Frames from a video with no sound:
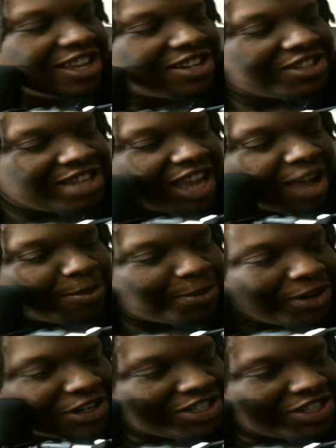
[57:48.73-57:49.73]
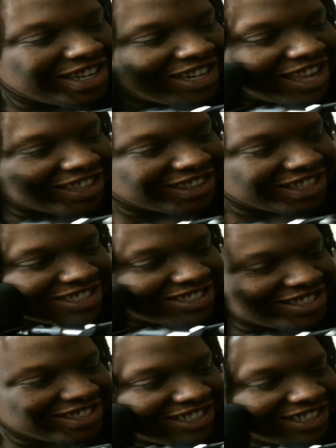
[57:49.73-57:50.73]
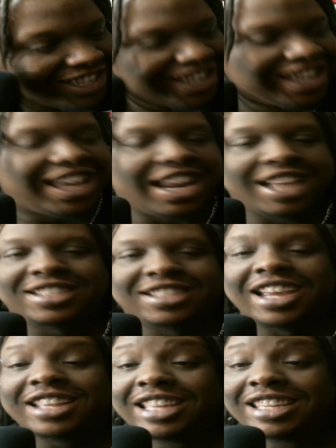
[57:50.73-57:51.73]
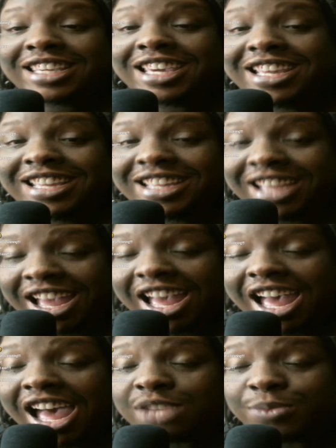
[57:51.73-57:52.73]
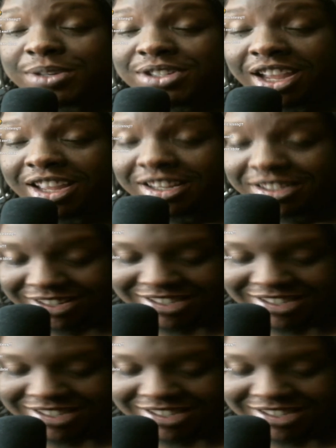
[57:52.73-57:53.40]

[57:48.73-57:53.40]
tap her on the cheek like this, and I say, the king has returned.